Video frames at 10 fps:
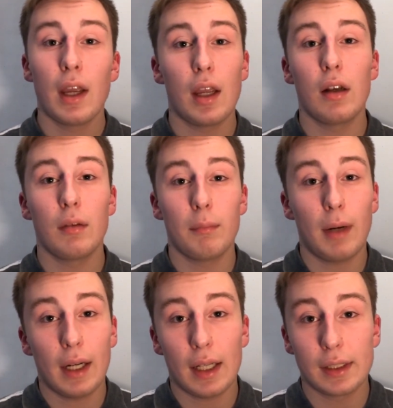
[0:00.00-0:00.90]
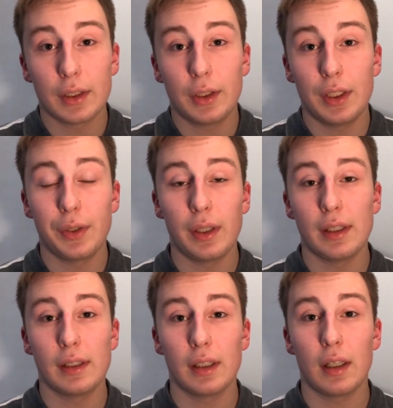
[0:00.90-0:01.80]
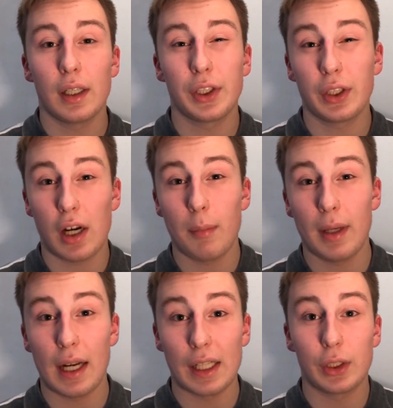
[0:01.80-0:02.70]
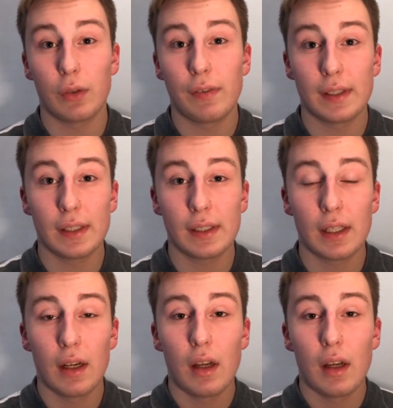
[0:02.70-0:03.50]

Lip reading: And my concentration is astronomy and astrophysics.